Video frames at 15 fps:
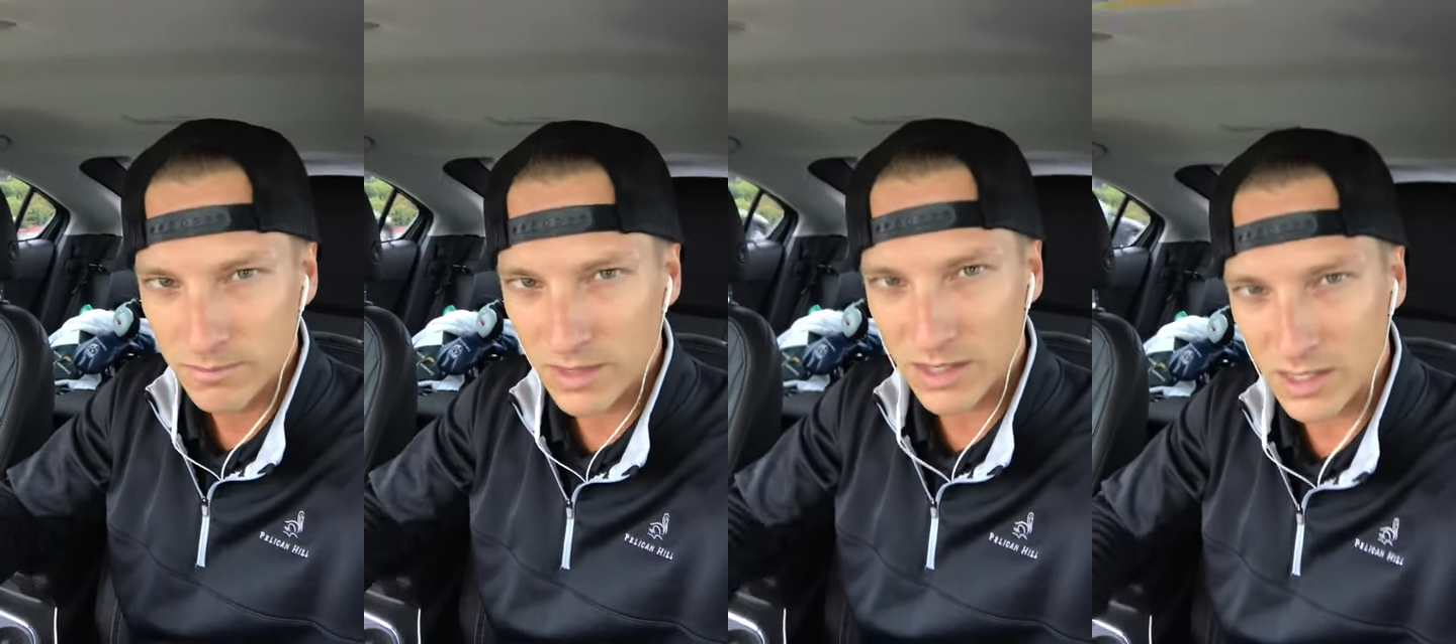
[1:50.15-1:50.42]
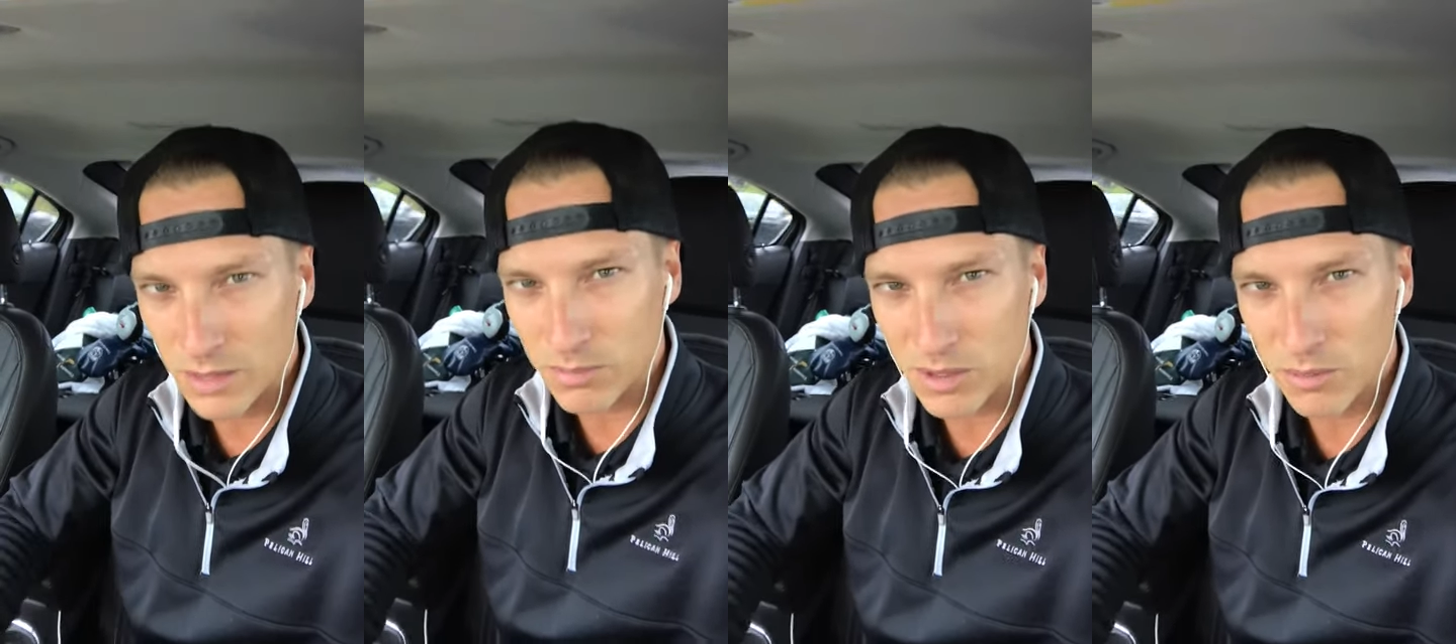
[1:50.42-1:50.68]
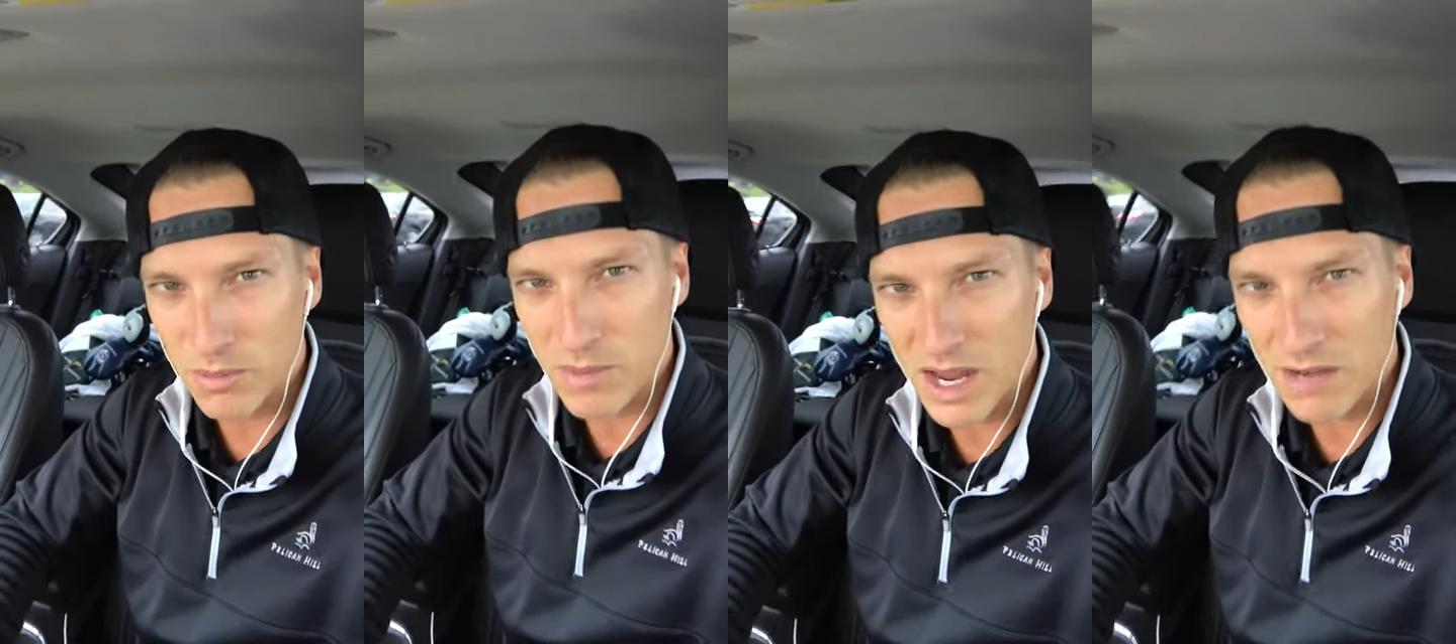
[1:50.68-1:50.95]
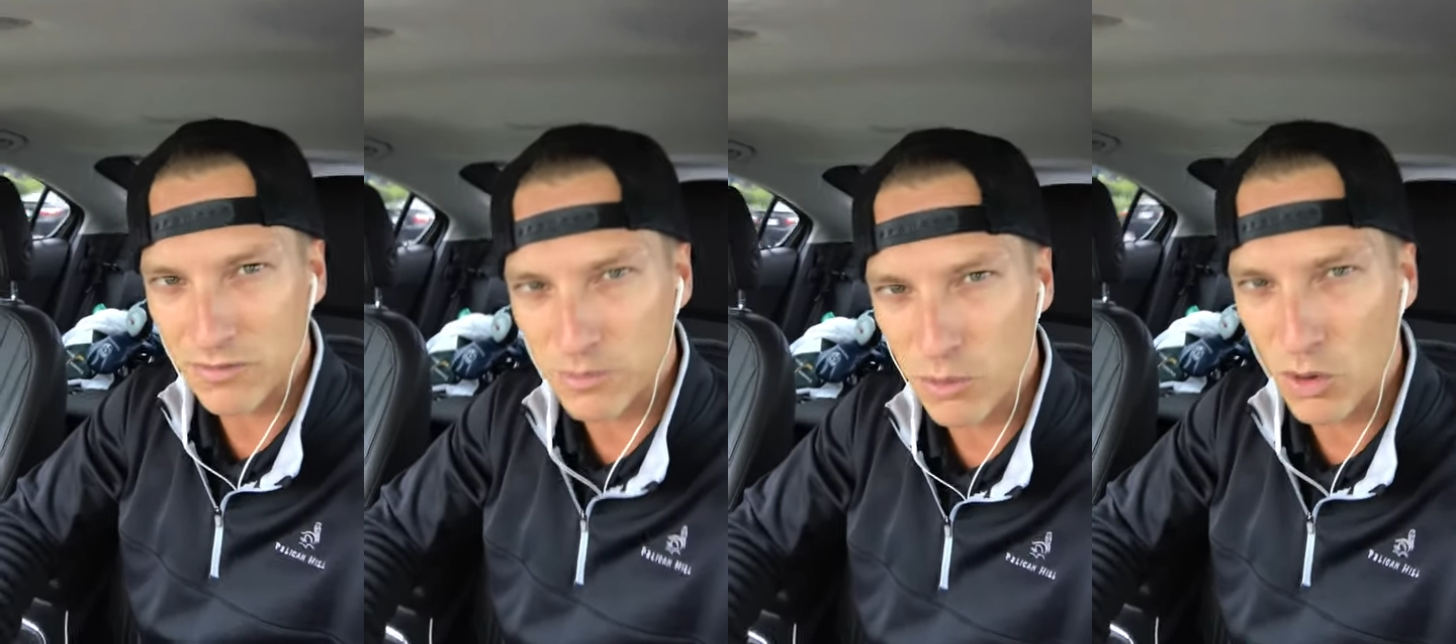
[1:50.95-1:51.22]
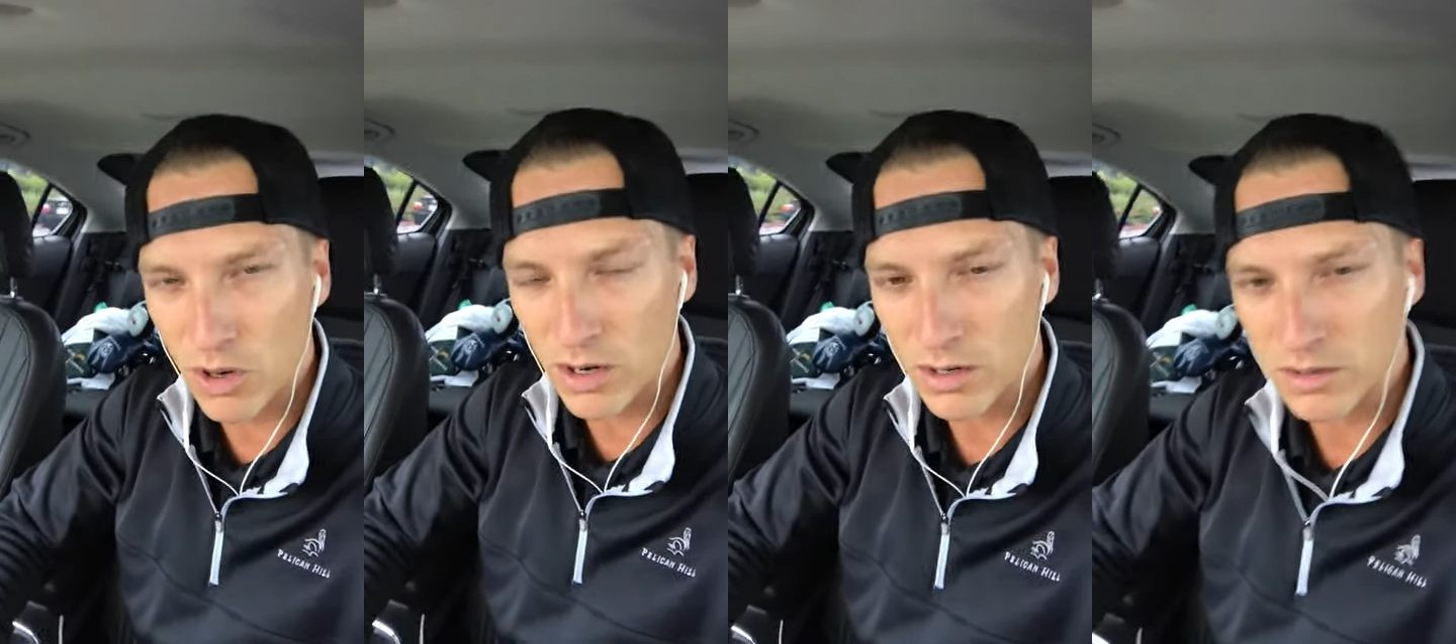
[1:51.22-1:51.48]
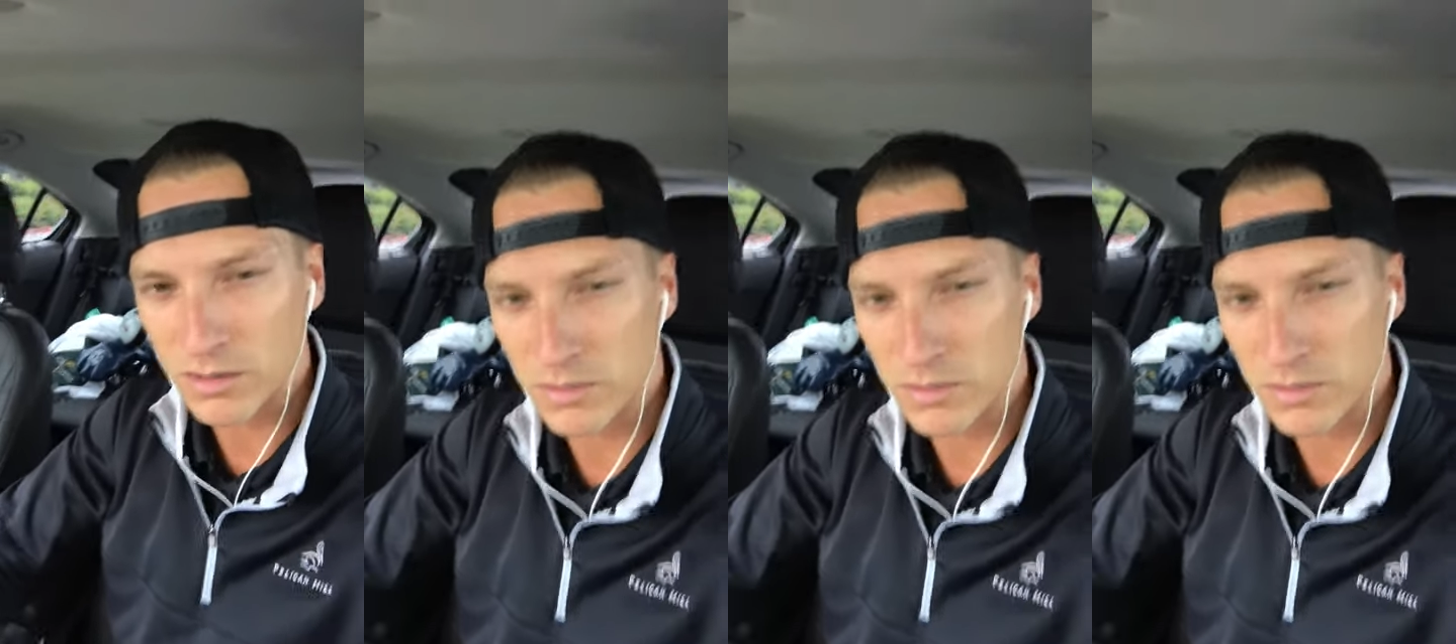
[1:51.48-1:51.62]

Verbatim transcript: and keep coming back for more.